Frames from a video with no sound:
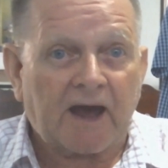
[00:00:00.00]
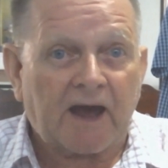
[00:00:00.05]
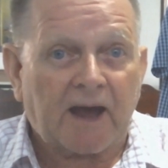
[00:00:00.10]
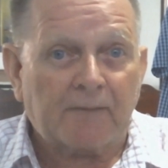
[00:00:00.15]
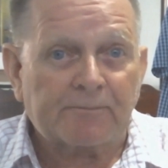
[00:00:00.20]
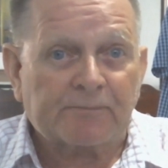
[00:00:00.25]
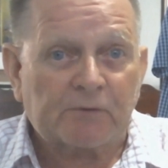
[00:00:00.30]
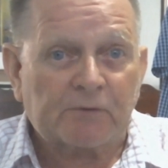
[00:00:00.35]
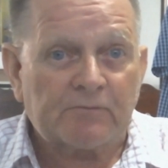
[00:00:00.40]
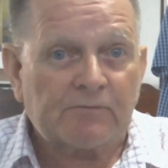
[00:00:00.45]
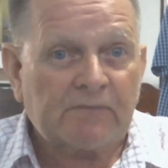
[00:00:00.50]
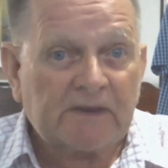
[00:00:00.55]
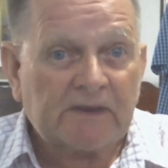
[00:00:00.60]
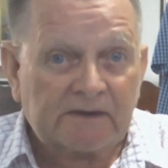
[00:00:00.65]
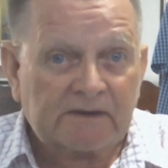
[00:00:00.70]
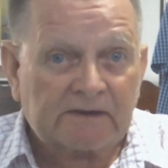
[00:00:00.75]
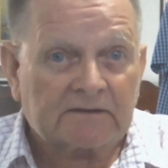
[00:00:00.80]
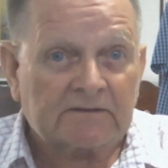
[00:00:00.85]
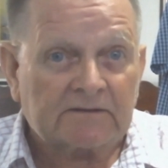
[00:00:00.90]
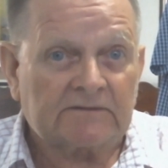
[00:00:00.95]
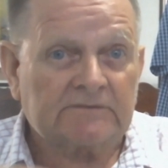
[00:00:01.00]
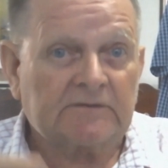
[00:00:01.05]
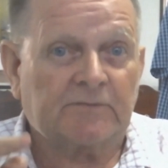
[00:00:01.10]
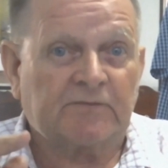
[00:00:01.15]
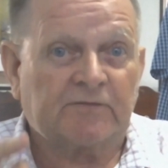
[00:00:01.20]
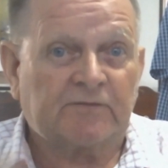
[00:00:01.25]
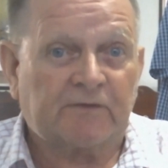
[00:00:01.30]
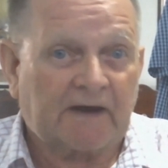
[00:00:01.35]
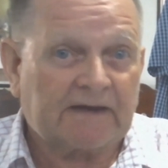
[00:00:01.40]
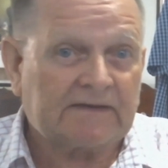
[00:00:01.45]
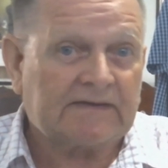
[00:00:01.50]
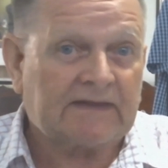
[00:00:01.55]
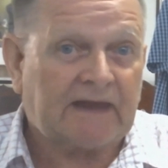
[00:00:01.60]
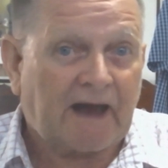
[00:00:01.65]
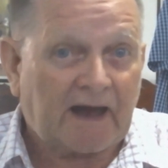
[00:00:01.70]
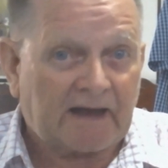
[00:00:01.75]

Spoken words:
up to me to provide the